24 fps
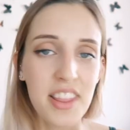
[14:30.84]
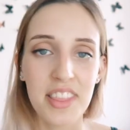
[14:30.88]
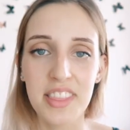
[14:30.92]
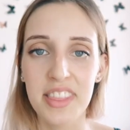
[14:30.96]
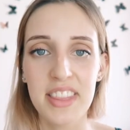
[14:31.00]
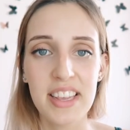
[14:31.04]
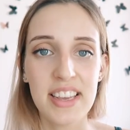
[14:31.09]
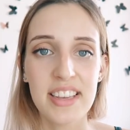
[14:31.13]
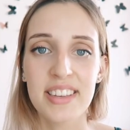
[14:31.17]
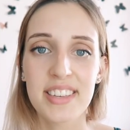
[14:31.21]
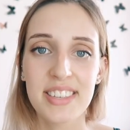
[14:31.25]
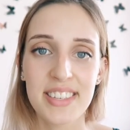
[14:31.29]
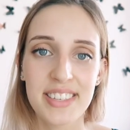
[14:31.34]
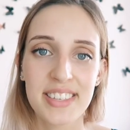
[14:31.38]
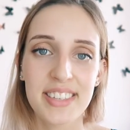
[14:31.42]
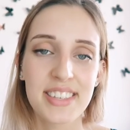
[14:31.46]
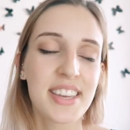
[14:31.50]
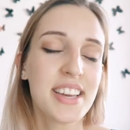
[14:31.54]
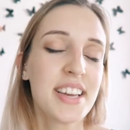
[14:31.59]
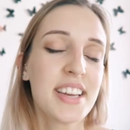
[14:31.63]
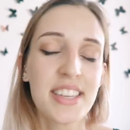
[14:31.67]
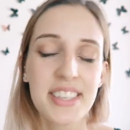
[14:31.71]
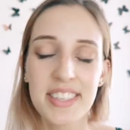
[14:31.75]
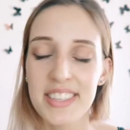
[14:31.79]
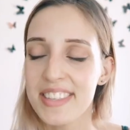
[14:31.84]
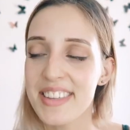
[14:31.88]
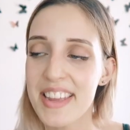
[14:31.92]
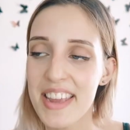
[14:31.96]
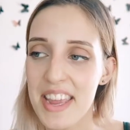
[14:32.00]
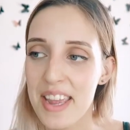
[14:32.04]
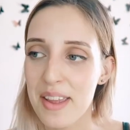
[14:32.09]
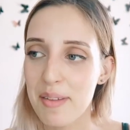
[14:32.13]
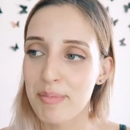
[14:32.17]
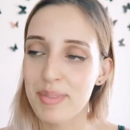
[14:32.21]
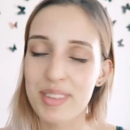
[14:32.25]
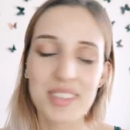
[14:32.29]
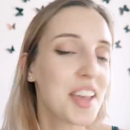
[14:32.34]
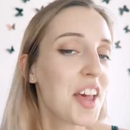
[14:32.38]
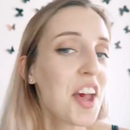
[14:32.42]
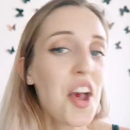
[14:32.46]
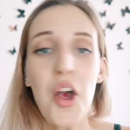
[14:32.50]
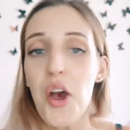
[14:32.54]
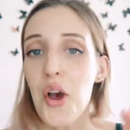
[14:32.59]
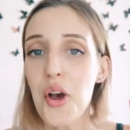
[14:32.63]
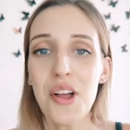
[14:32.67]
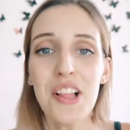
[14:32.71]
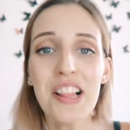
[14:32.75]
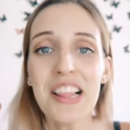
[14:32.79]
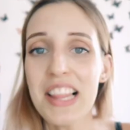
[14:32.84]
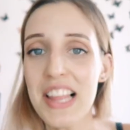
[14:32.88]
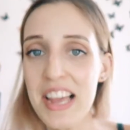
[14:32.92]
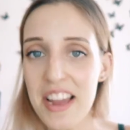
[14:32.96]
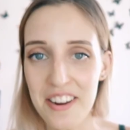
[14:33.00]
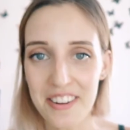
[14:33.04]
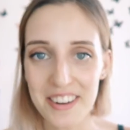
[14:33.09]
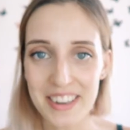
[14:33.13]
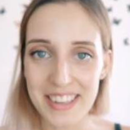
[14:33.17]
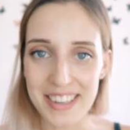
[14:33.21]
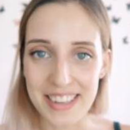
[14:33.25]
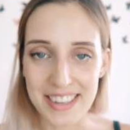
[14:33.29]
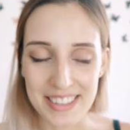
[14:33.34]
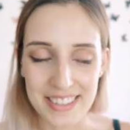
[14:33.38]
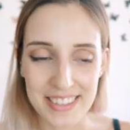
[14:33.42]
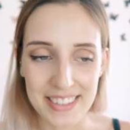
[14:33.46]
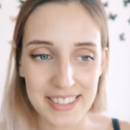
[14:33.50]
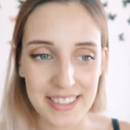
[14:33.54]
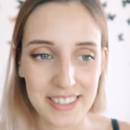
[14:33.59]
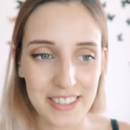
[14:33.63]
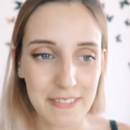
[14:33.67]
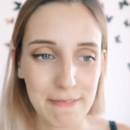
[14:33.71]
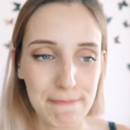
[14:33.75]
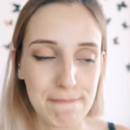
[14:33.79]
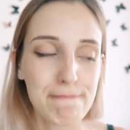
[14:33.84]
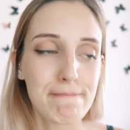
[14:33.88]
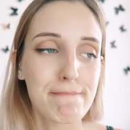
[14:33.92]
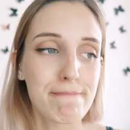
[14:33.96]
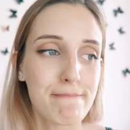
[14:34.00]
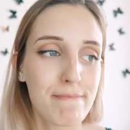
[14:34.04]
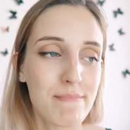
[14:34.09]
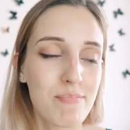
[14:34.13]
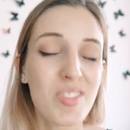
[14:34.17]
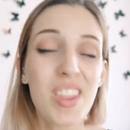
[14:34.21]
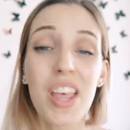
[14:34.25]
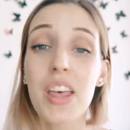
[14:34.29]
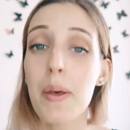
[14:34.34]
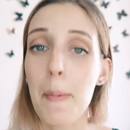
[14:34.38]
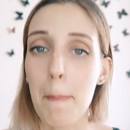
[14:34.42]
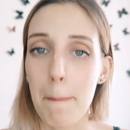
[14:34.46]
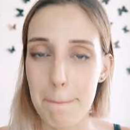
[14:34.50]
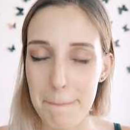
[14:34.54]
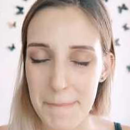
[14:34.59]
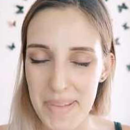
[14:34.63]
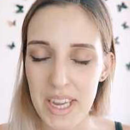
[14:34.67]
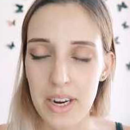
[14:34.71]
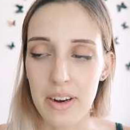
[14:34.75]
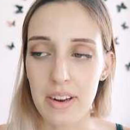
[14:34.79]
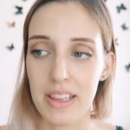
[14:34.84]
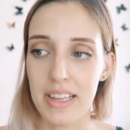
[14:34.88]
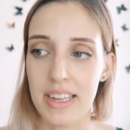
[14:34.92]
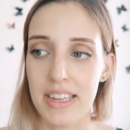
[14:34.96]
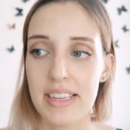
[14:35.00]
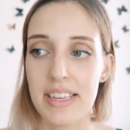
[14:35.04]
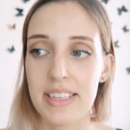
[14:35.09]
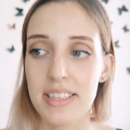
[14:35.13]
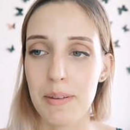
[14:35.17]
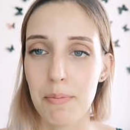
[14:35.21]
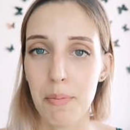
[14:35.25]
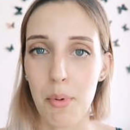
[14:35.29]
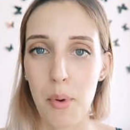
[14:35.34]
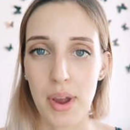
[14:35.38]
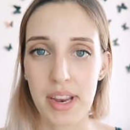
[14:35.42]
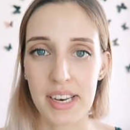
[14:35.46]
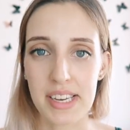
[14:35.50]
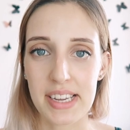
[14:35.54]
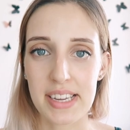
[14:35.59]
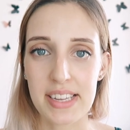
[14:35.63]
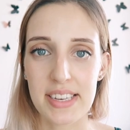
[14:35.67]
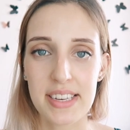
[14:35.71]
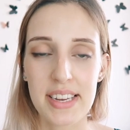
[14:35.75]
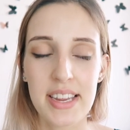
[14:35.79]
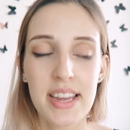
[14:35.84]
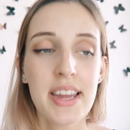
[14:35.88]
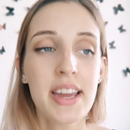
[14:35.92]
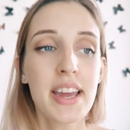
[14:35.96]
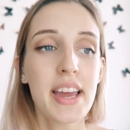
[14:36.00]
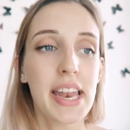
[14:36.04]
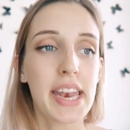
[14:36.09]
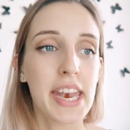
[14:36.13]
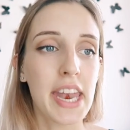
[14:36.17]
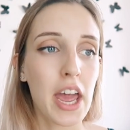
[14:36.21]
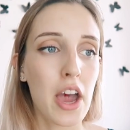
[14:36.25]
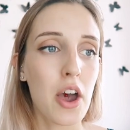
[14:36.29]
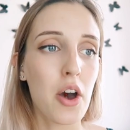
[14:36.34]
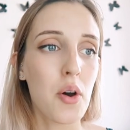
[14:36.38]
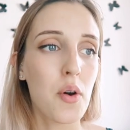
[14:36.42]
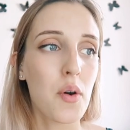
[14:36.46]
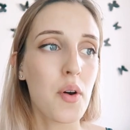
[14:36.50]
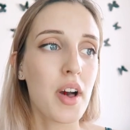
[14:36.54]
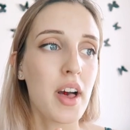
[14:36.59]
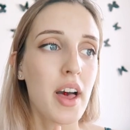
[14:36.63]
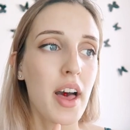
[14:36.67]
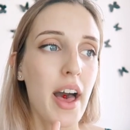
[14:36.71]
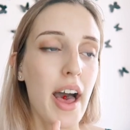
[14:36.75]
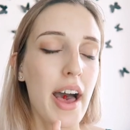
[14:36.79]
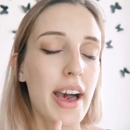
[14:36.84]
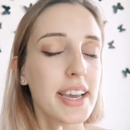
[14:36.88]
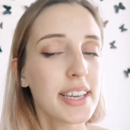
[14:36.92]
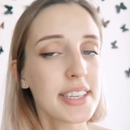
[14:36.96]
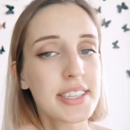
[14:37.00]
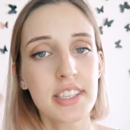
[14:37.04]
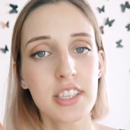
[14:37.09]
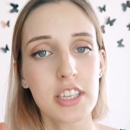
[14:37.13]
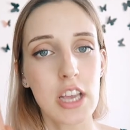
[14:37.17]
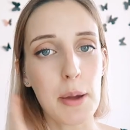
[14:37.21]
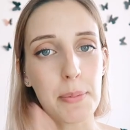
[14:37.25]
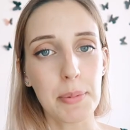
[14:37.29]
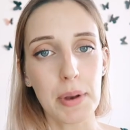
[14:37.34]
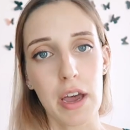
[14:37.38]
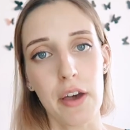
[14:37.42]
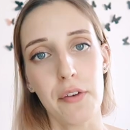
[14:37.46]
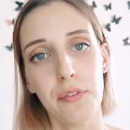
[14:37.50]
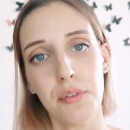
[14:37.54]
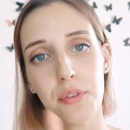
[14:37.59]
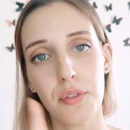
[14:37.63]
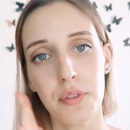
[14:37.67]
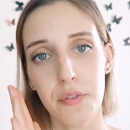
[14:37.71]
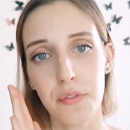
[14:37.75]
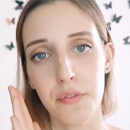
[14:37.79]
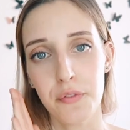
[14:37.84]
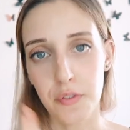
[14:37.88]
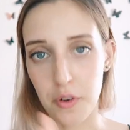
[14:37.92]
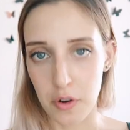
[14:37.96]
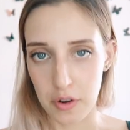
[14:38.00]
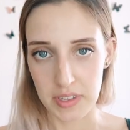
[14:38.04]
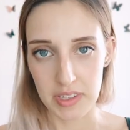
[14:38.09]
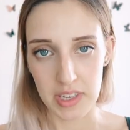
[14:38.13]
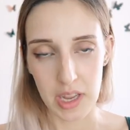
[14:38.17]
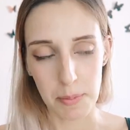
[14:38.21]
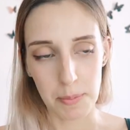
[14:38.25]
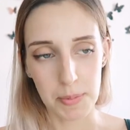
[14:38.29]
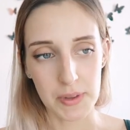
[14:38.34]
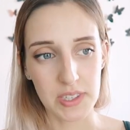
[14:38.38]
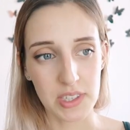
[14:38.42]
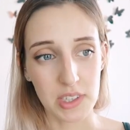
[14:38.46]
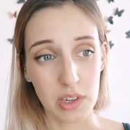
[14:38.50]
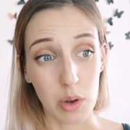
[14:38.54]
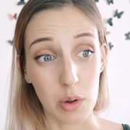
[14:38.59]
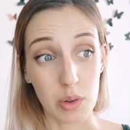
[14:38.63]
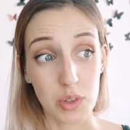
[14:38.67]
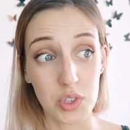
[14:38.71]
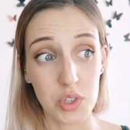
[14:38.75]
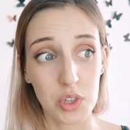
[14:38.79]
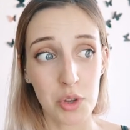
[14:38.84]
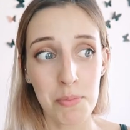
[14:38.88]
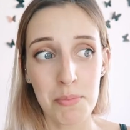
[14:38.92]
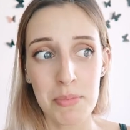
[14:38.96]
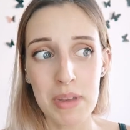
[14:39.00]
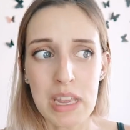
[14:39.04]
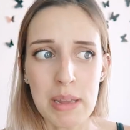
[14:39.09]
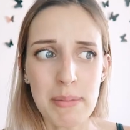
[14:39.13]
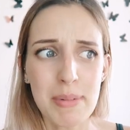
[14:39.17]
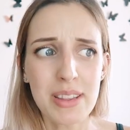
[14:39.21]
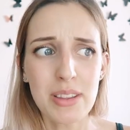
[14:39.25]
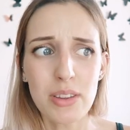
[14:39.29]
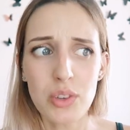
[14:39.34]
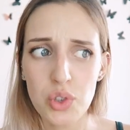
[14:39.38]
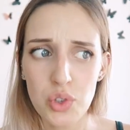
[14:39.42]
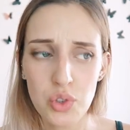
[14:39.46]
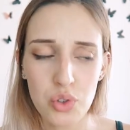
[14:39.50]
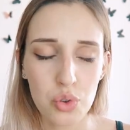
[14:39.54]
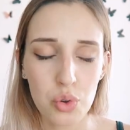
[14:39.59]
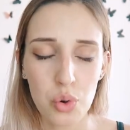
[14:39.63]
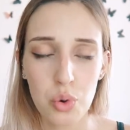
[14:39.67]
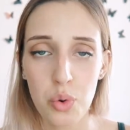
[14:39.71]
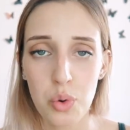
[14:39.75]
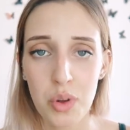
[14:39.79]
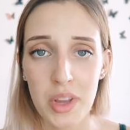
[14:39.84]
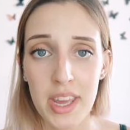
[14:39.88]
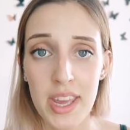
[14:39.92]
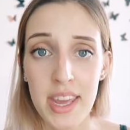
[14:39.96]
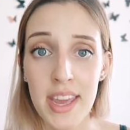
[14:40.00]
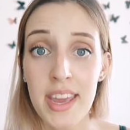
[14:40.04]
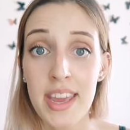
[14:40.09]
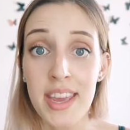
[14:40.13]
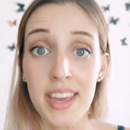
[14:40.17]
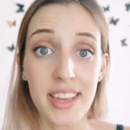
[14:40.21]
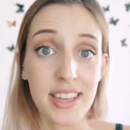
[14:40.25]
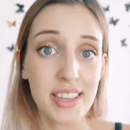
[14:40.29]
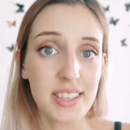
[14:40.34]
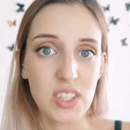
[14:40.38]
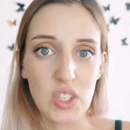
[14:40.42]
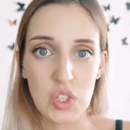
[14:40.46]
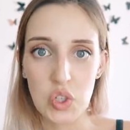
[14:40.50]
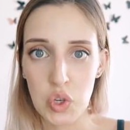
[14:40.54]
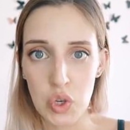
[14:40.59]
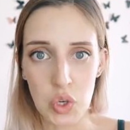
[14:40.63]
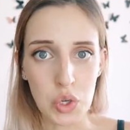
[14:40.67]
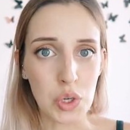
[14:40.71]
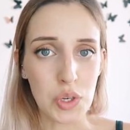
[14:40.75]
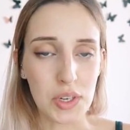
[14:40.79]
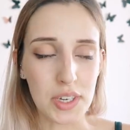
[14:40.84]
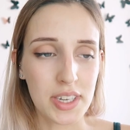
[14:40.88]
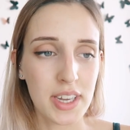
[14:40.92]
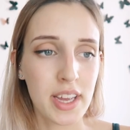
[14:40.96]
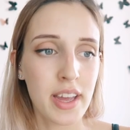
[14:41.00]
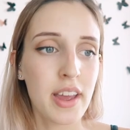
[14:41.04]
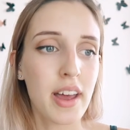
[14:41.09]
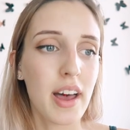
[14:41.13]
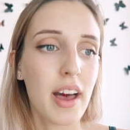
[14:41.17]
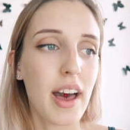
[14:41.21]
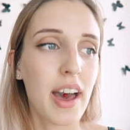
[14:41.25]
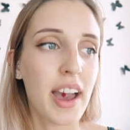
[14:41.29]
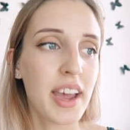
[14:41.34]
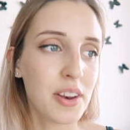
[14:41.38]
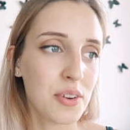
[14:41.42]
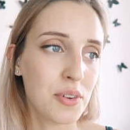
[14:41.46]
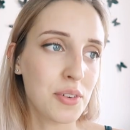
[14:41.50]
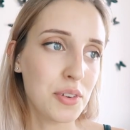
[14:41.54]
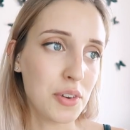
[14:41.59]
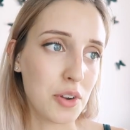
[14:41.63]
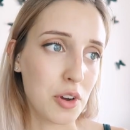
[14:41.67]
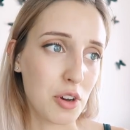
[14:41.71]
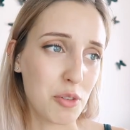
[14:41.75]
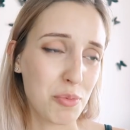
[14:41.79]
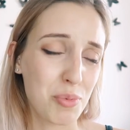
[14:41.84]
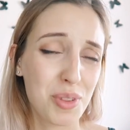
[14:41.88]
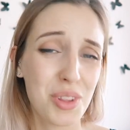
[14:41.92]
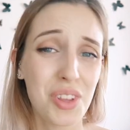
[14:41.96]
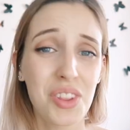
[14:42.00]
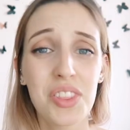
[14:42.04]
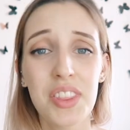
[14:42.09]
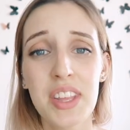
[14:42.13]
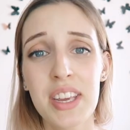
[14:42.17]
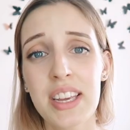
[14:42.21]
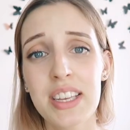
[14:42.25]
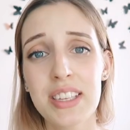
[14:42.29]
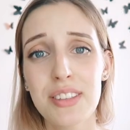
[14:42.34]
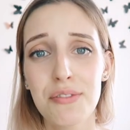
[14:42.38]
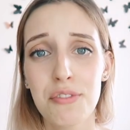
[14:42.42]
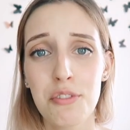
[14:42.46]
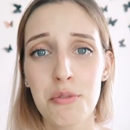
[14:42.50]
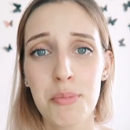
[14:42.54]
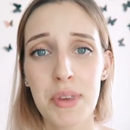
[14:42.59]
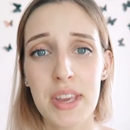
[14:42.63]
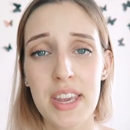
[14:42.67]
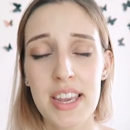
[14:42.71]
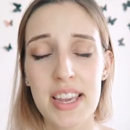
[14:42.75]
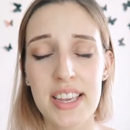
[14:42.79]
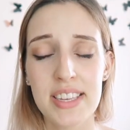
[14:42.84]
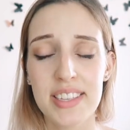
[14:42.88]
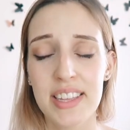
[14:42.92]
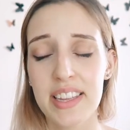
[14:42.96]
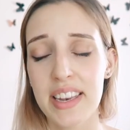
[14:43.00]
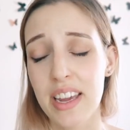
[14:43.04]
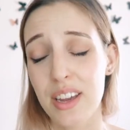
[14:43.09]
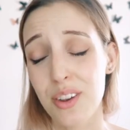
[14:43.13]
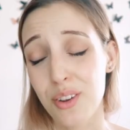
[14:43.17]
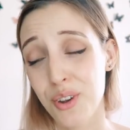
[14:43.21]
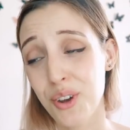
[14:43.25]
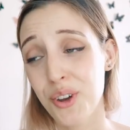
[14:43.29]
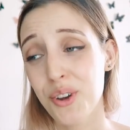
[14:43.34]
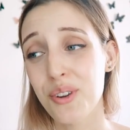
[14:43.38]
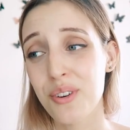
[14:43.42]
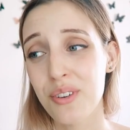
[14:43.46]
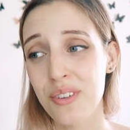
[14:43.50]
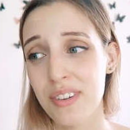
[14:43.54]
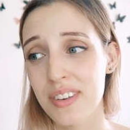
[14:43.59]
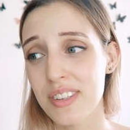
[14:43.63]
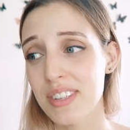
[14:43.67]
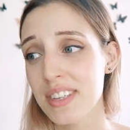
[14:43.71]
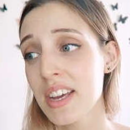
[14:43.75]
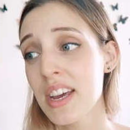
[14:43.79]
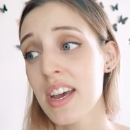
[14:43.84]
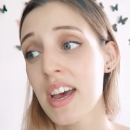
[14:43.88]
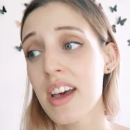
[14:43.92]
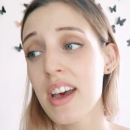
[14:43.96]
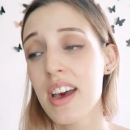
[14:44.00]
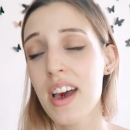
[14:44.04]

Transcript: this seems hilarious. Bitterly disappointed. Now, I stopped after the first episode, so maybe the story is good. I don't know, but the thing is for me is that I couldn't